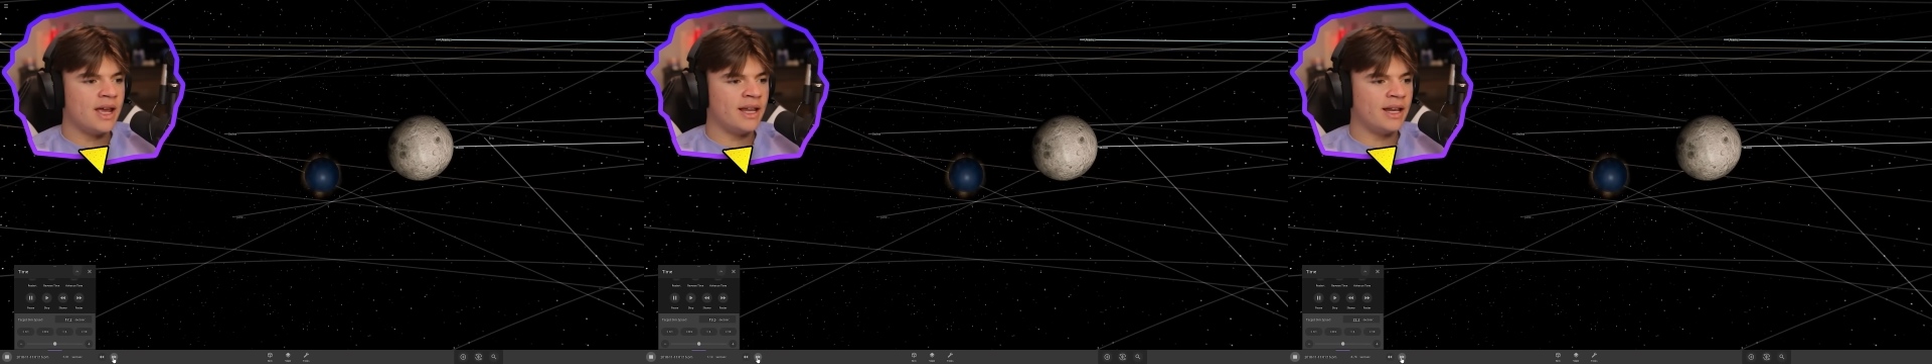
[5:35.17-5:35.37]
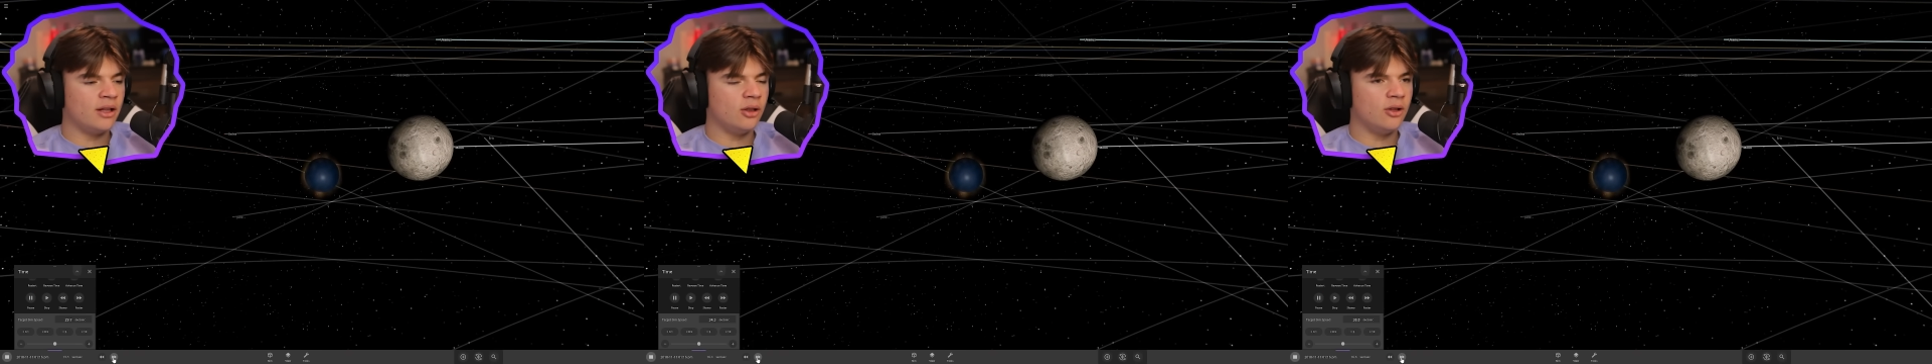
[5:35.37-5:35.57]

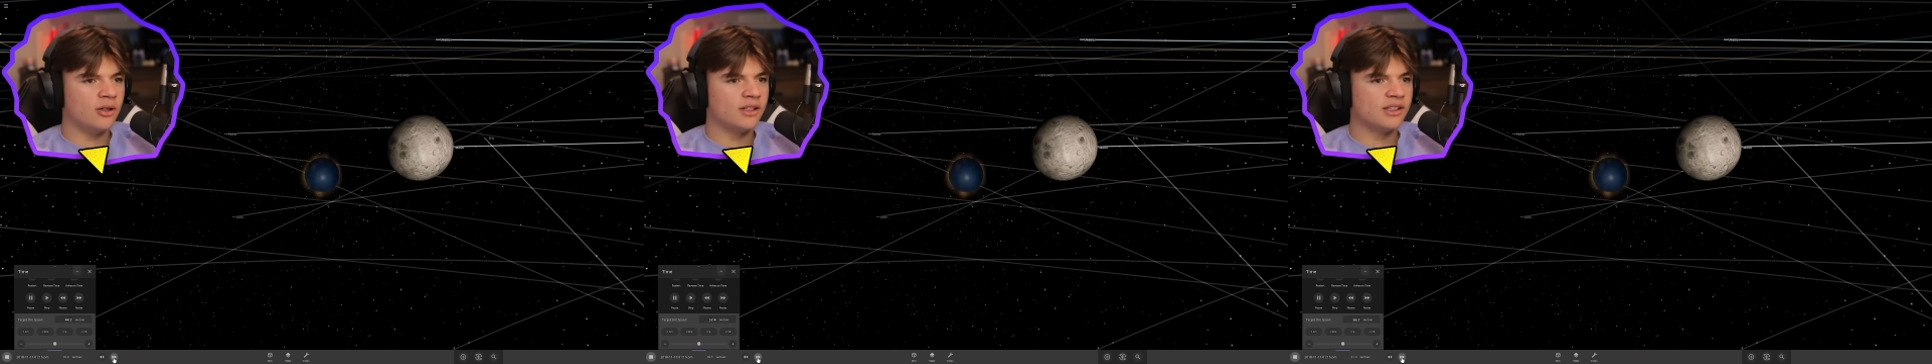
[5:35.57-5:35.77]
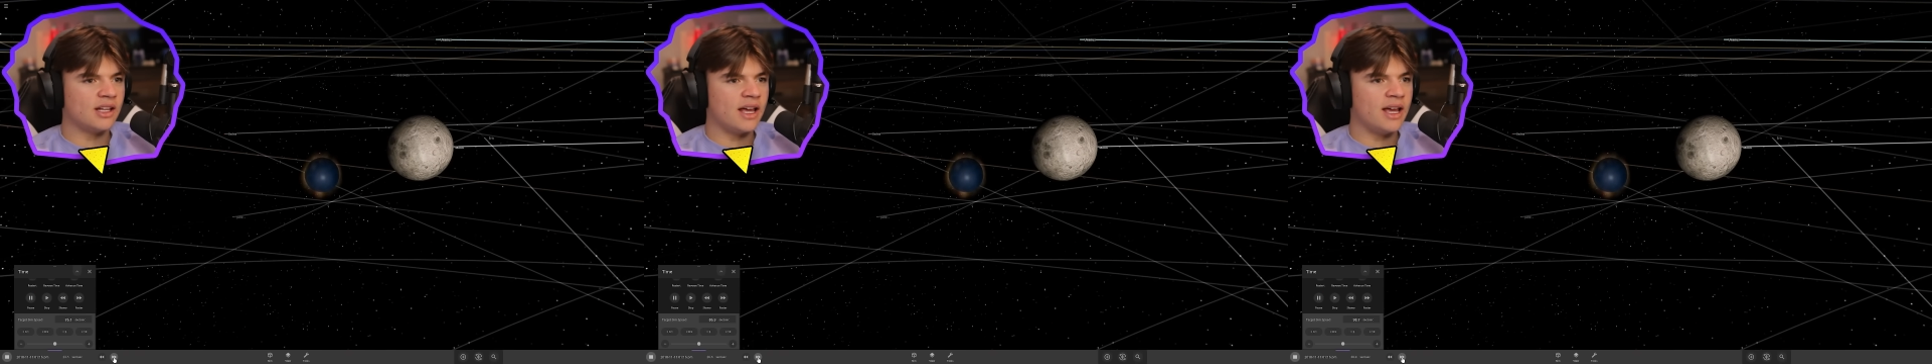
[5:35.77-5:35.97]
and it
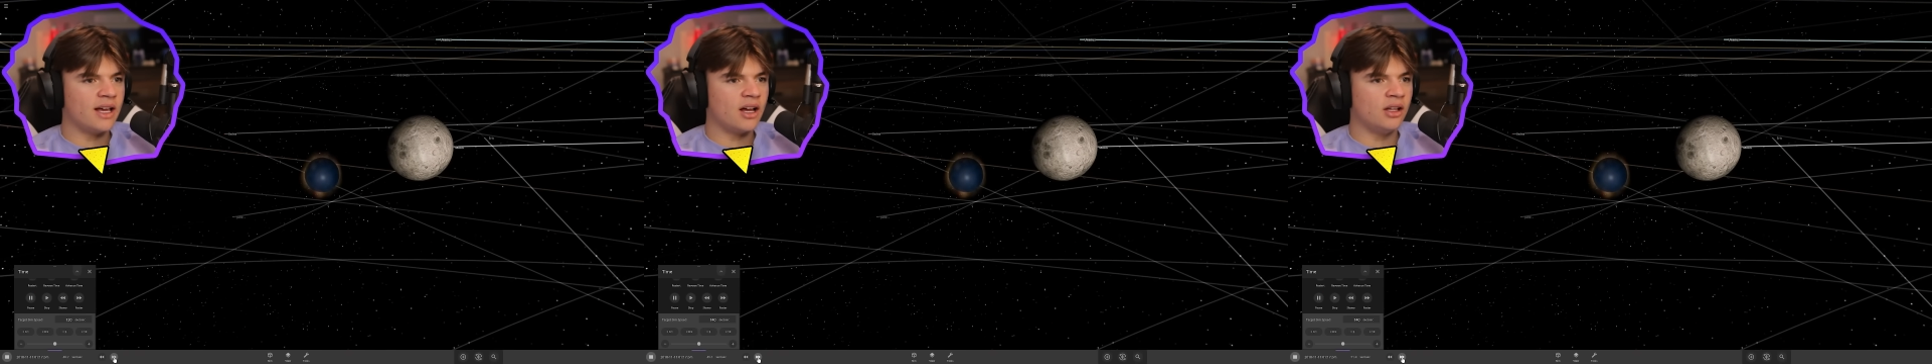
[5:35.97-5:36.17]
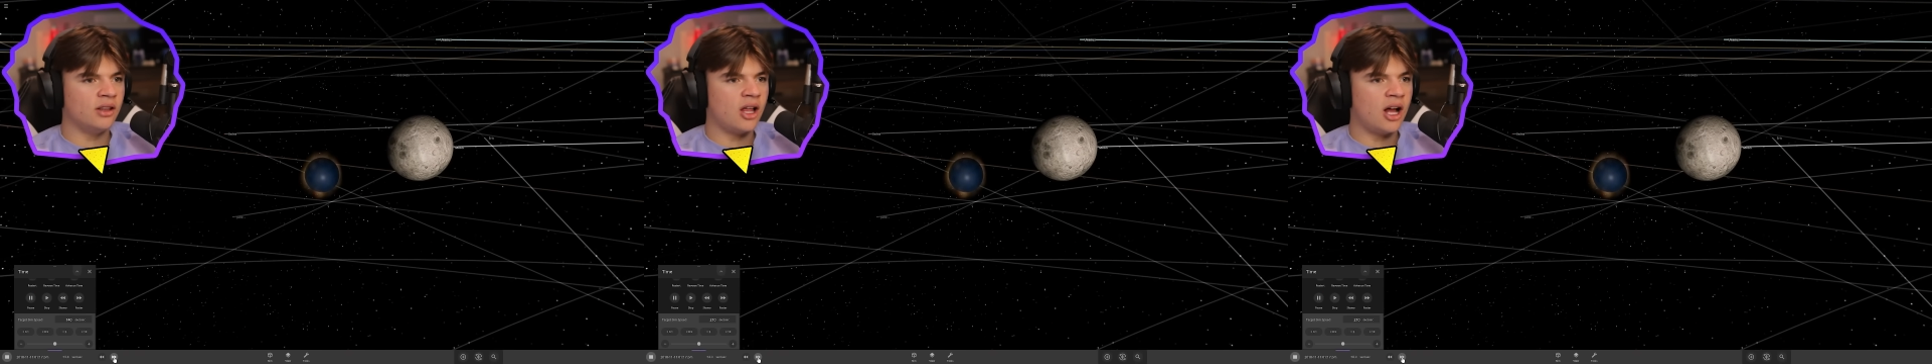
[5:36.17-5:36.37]
looks
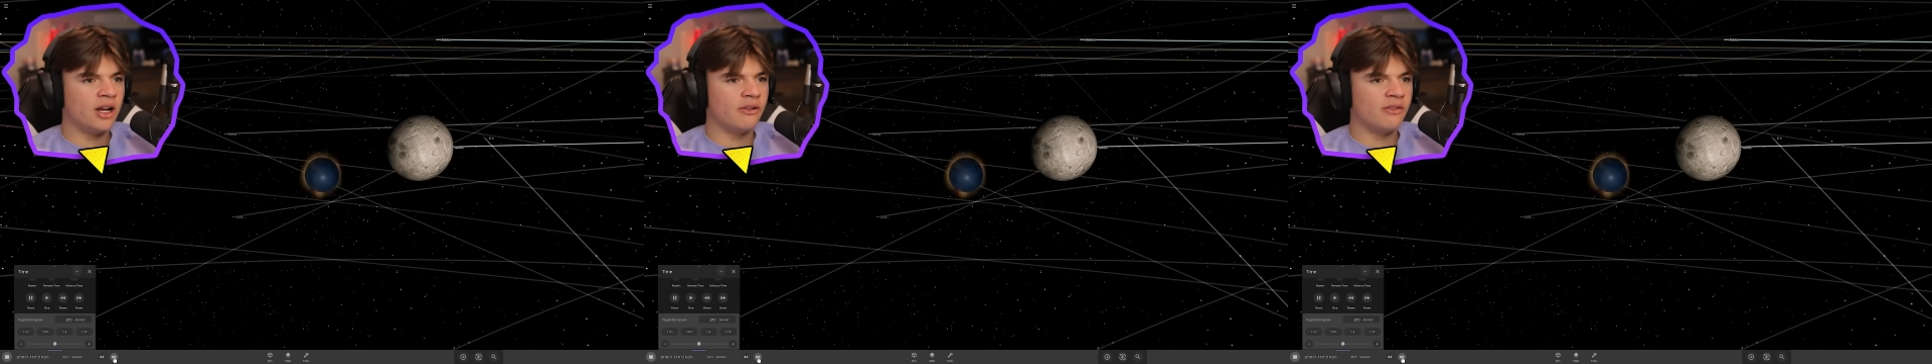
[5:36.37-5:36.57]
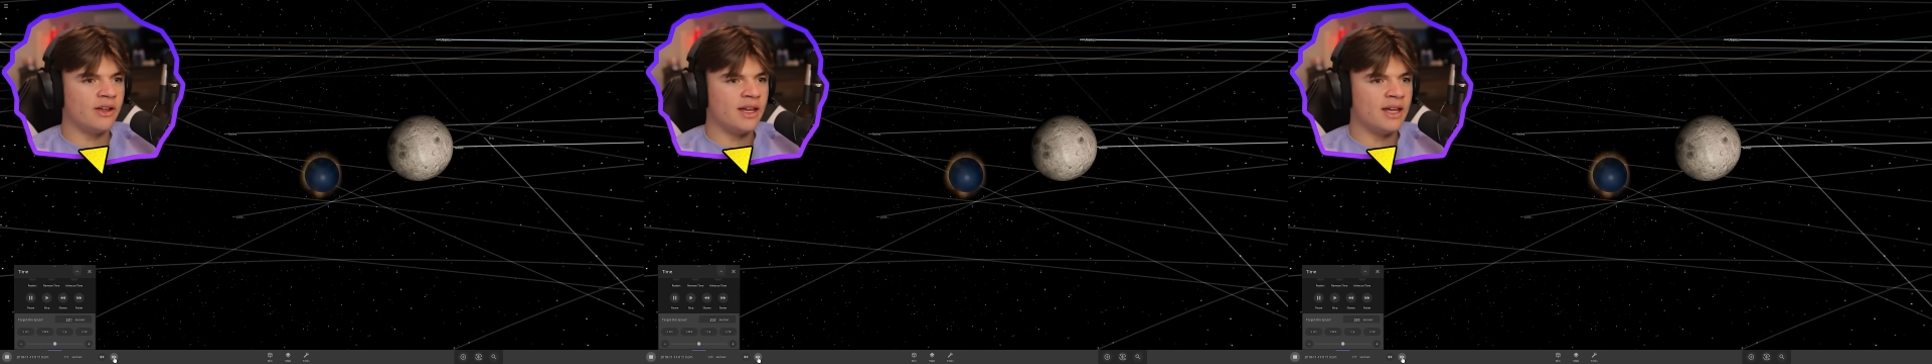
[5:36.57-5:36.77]
like a lot
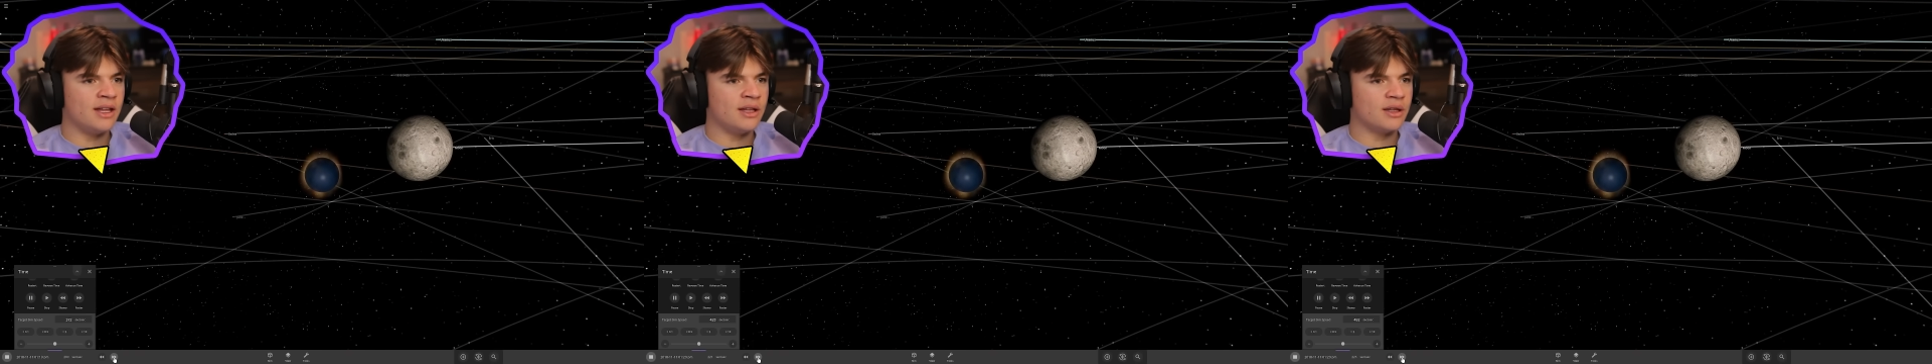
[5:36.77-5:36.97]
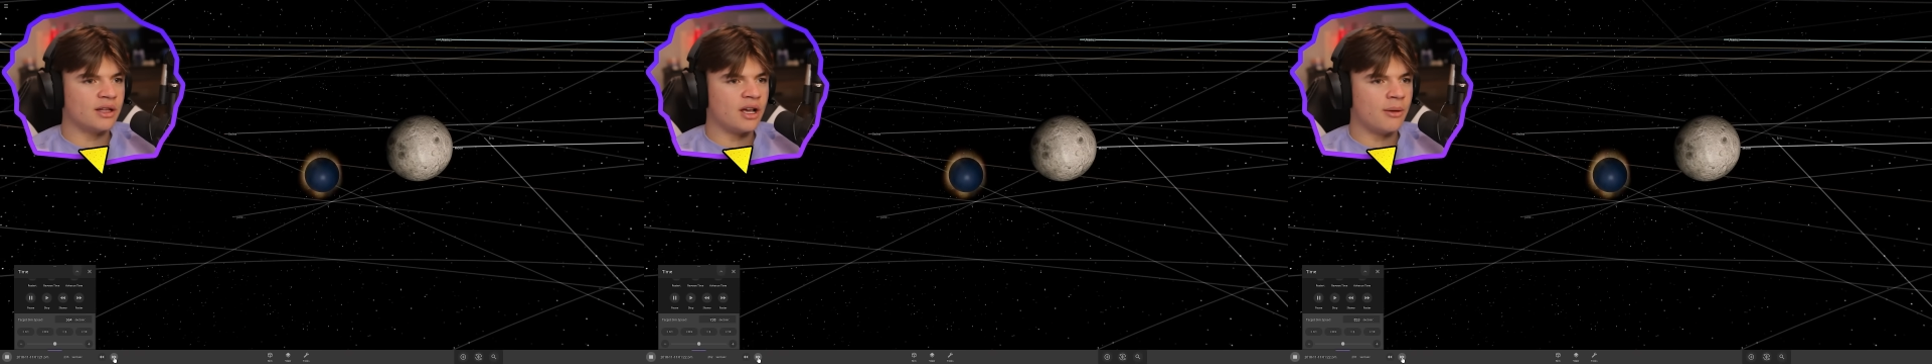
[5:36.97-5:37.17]
of it
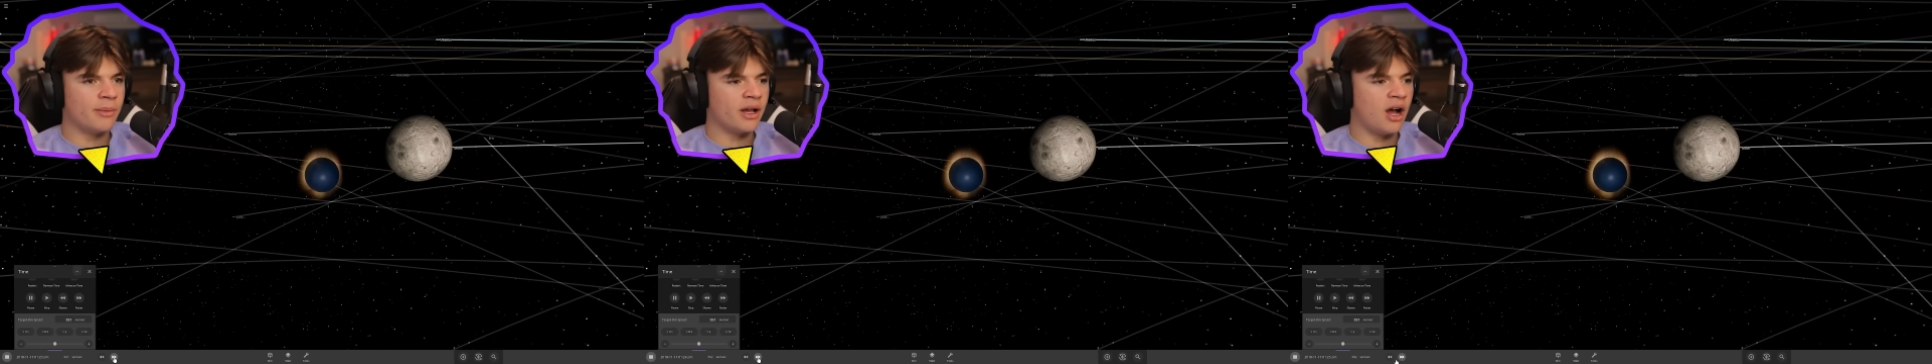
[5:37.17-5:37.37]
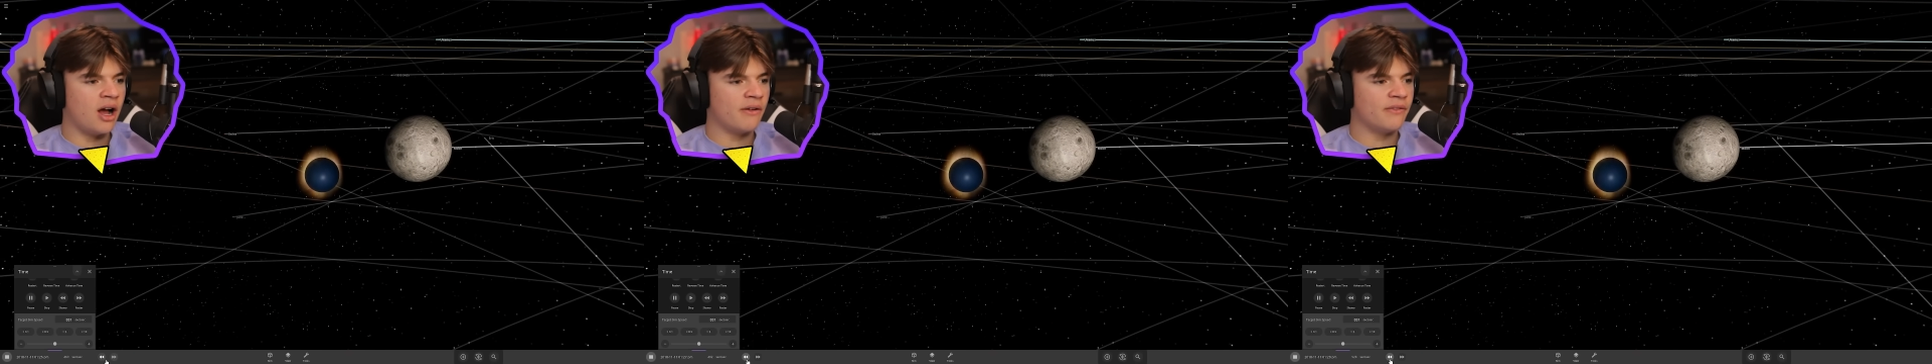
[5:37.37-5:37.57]
is
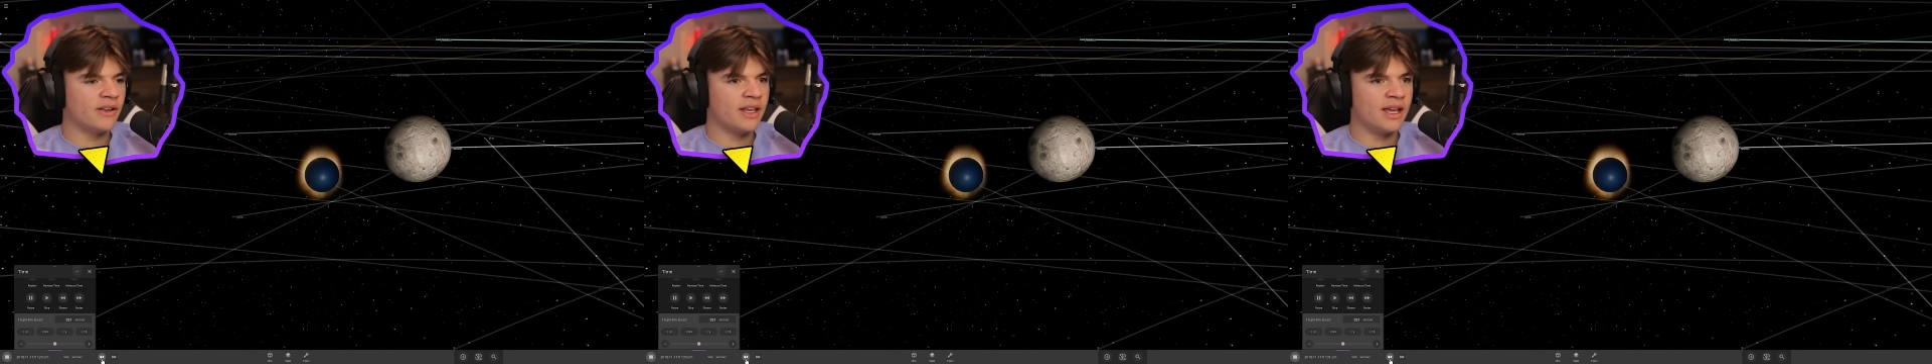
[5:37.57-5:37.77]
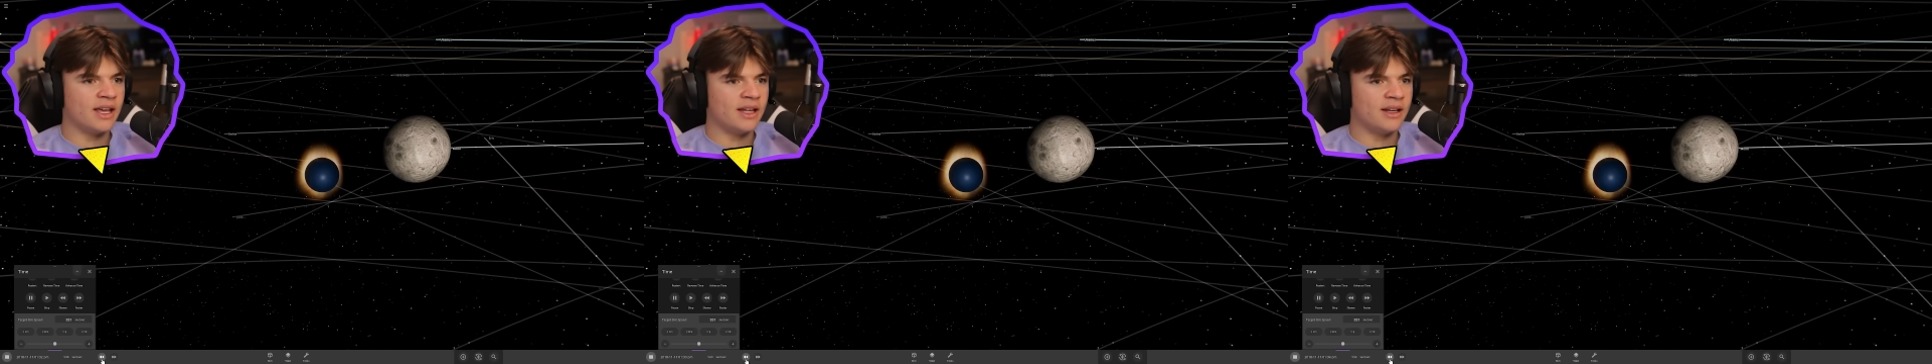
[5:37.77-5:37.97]
coming off
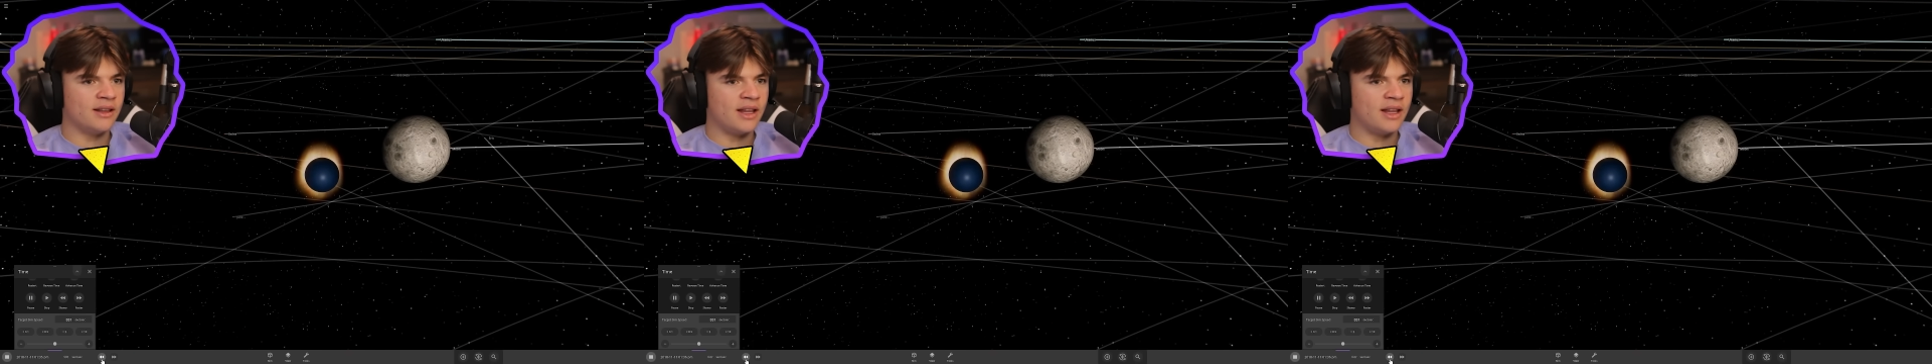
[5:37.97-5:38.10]
again